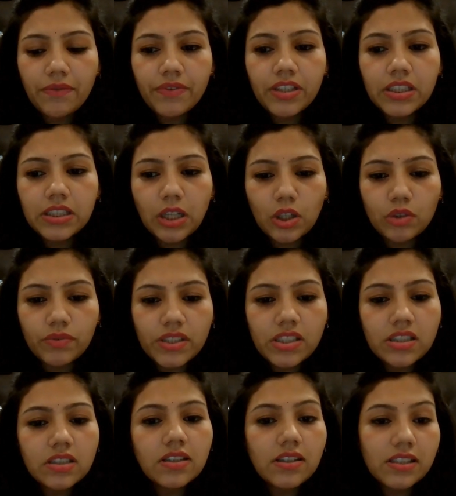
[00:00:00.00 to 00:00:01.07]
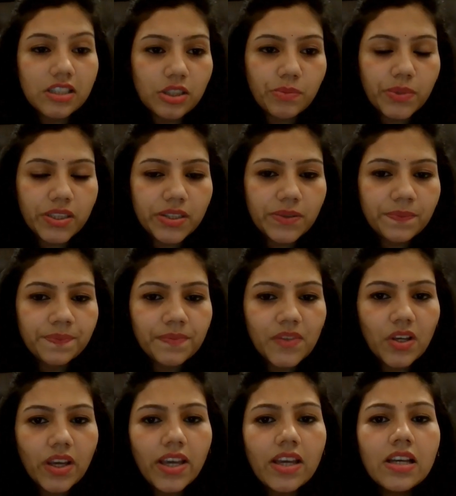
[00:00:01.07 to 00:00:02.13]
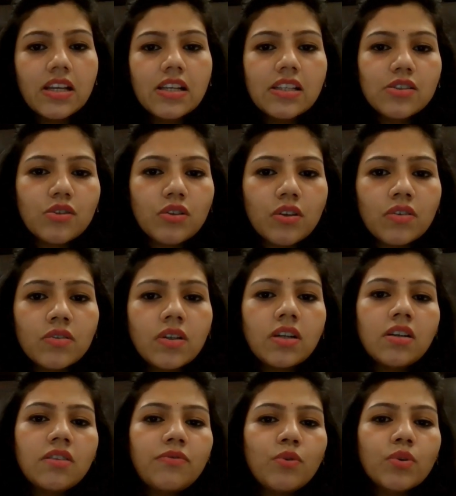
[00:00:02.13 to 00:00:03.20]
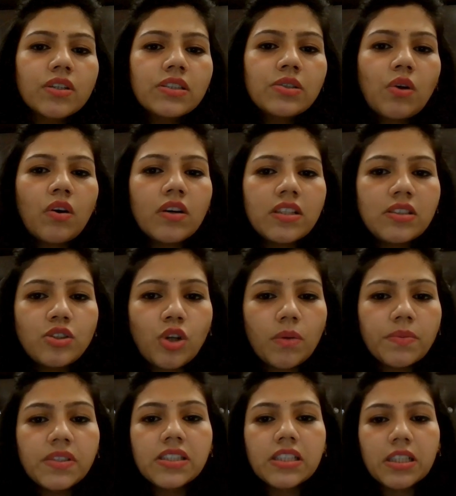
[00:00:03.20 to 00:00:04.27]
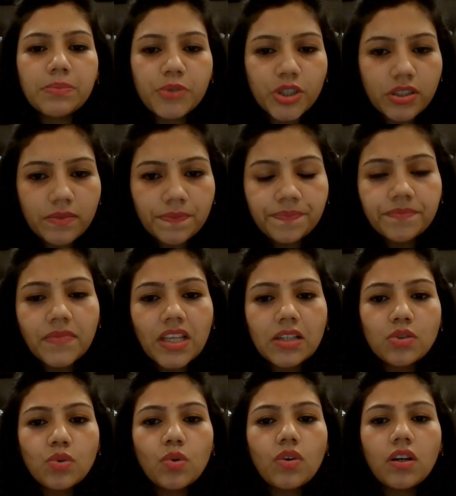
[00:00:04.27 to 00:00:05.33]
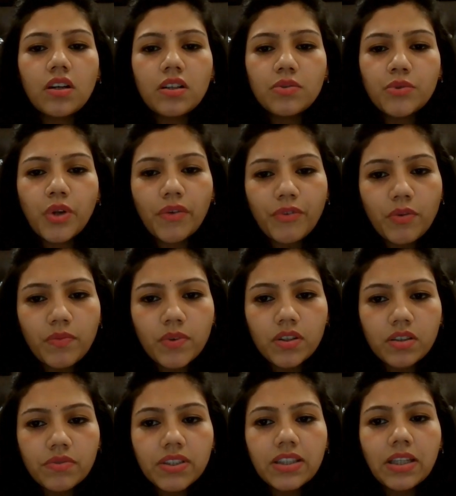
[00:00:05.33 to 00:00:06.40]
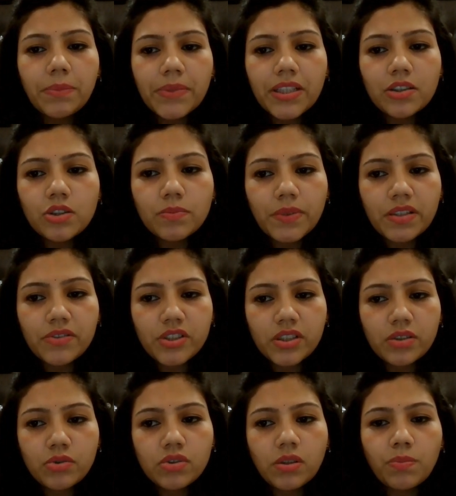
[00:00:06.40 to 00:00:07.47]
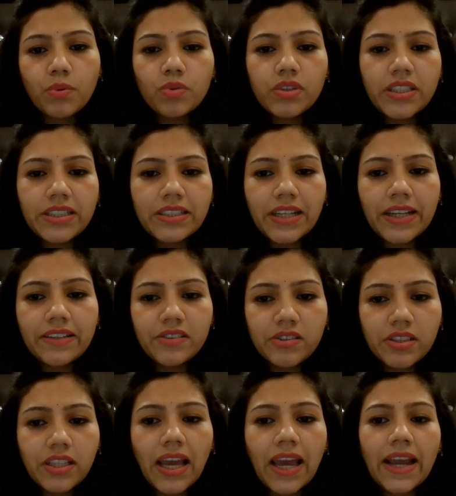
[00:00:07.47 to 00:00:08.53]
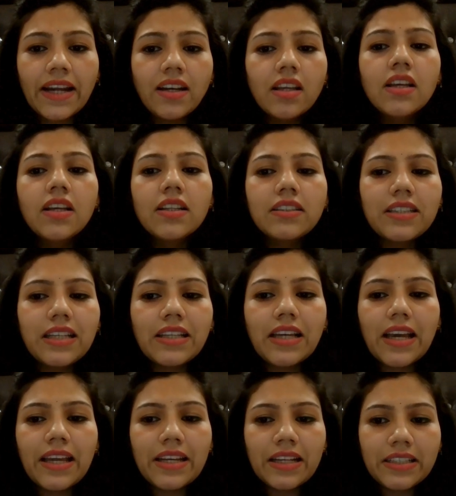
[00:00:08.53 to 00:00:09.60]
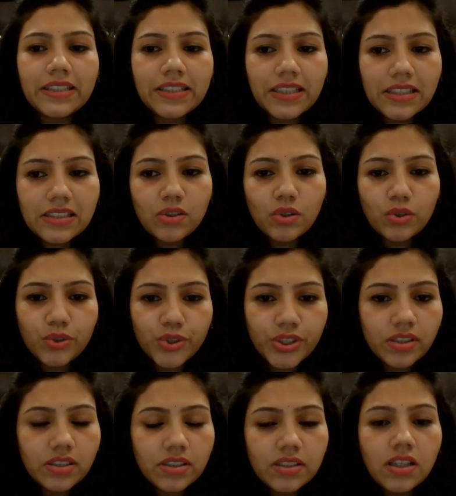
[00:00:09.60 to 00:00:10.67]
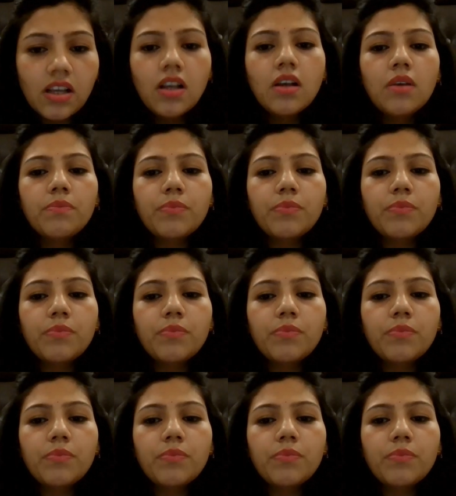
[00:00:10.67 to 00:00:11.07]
every Southwest customers. Okay. So now focus on job description. So you have to work with limited supervision to support data engineering and data analytics solutions,